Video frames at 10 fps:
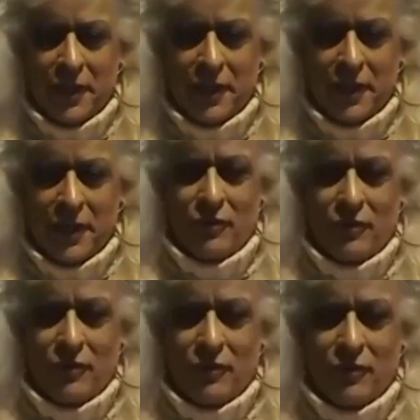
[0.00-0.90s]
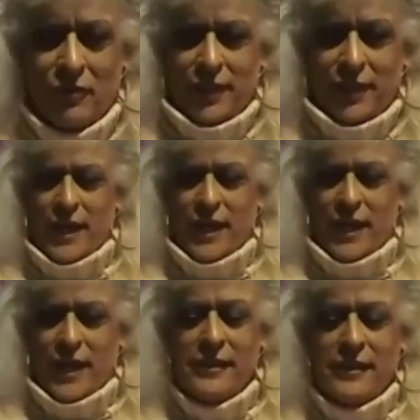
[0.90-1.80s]
you smell good,
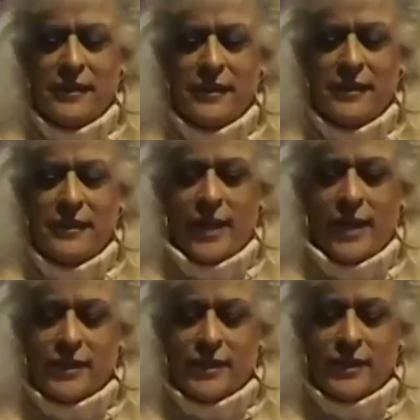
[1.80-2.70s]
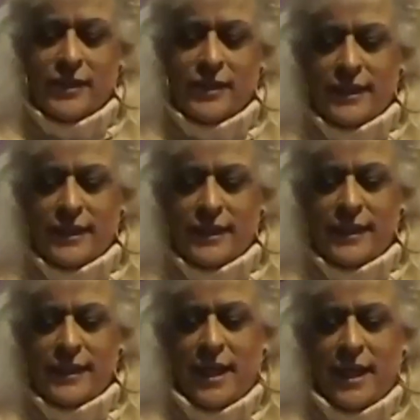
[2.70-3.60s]
and you sit down at the table and you
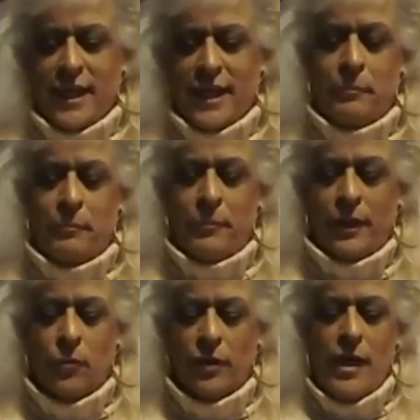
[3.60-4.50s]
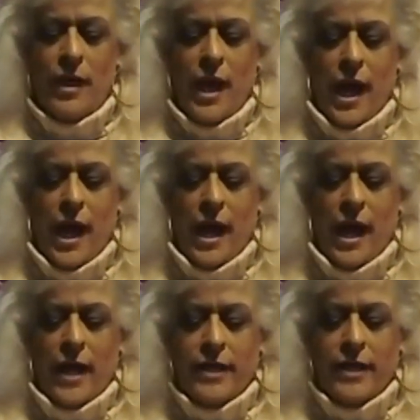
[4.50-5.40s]
pick up that water
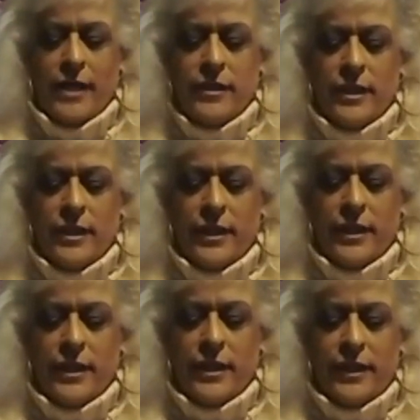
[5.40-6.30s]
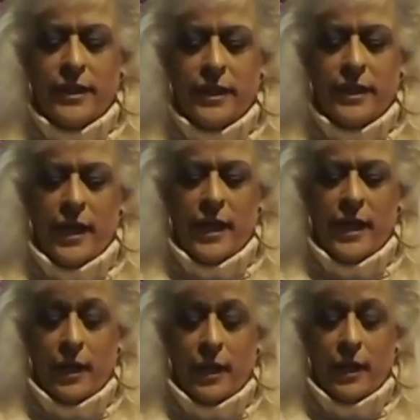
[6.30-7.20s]
and your nail pops off, but
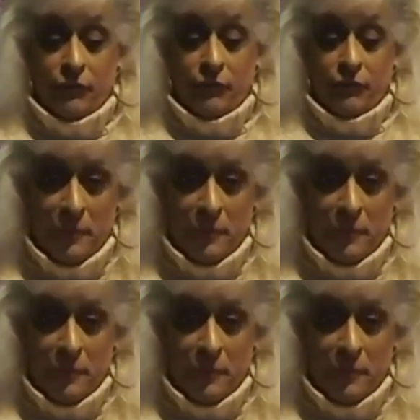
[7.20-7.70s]
you grab it.